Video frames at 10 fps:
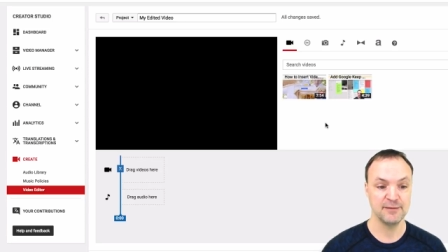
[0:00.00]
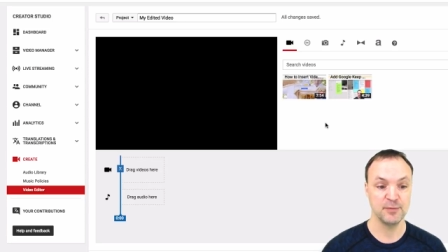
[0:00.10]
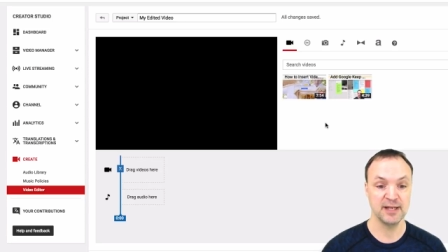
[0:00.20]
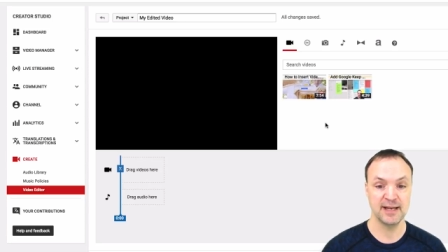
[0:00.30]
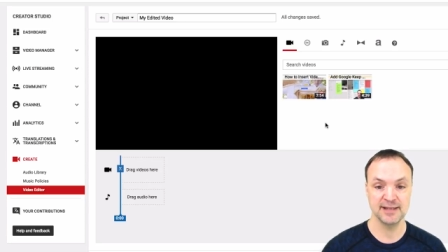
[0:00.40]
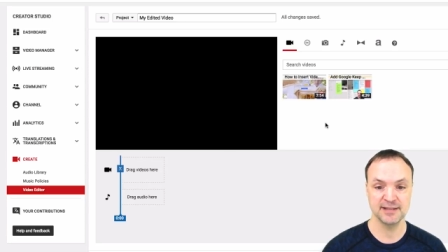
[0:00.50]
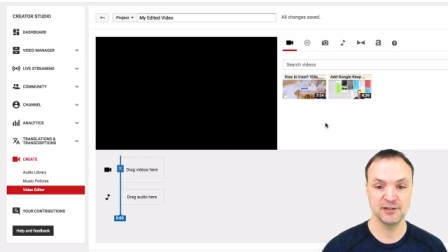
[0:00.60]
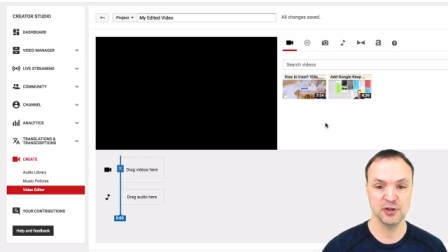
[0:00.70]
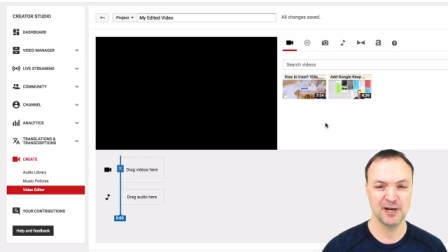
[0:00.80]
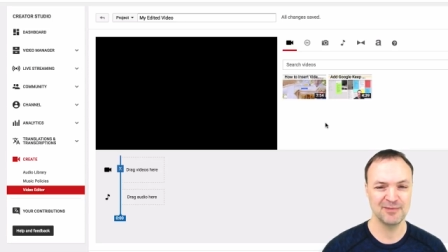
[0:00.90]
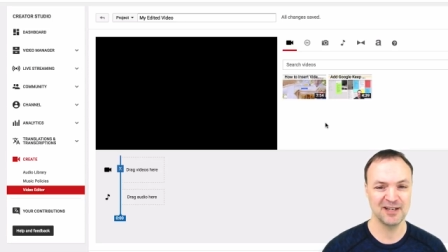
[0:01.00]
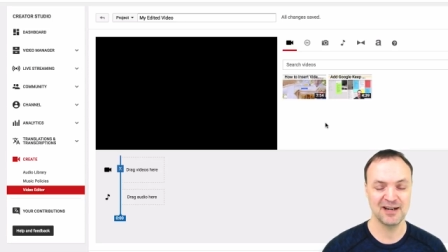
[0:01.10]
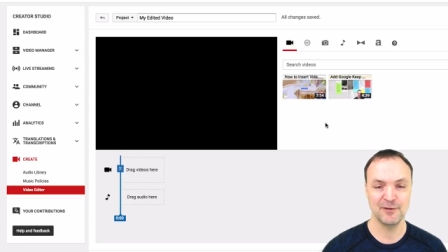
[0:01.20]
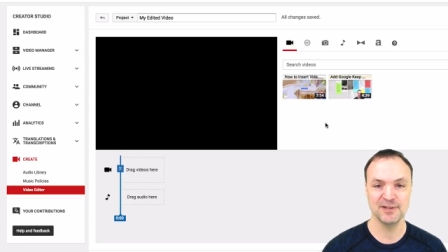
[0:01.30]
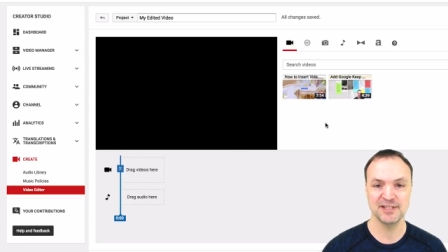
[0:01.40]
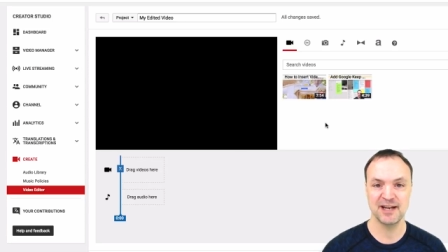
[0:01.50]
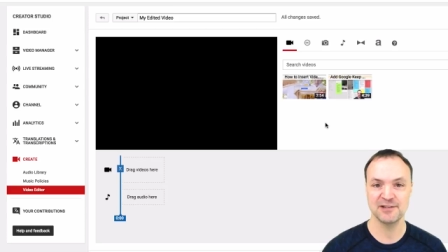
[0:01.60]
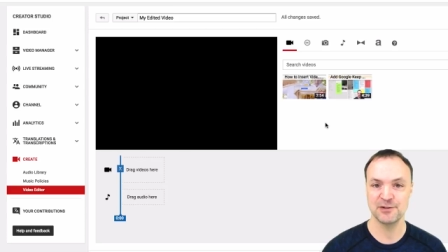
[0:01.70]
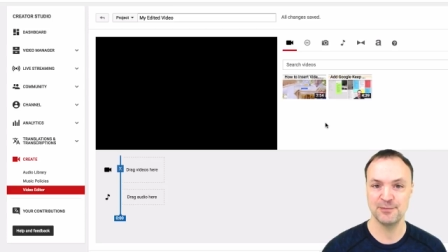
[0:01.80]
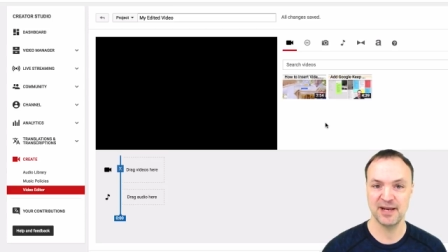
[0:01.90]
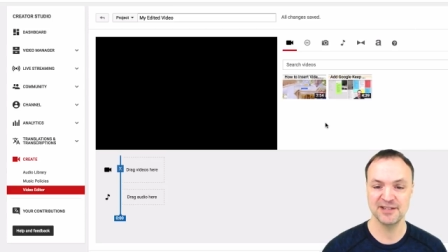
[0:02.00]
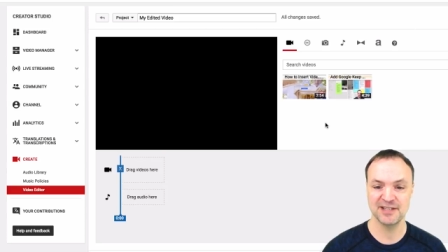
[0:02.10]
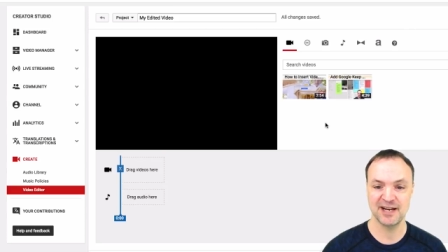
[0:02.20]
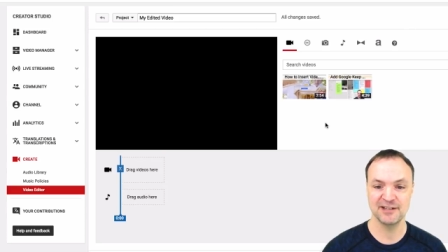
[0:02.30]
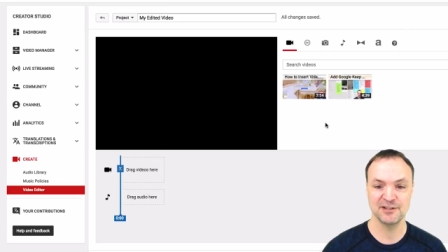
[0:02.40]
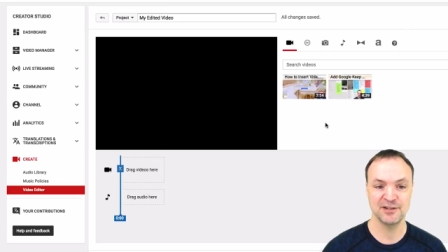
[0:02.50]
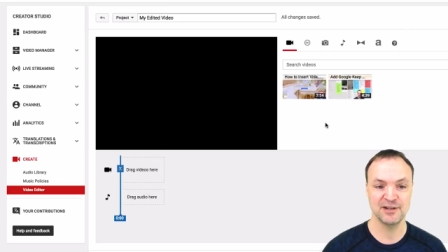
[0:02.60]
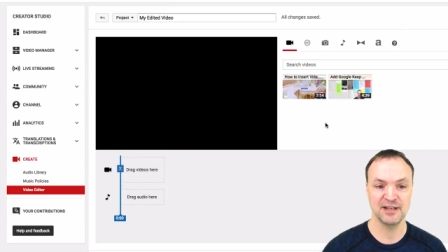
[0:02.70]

It gets the job done. I wouldn't say it's the best editor.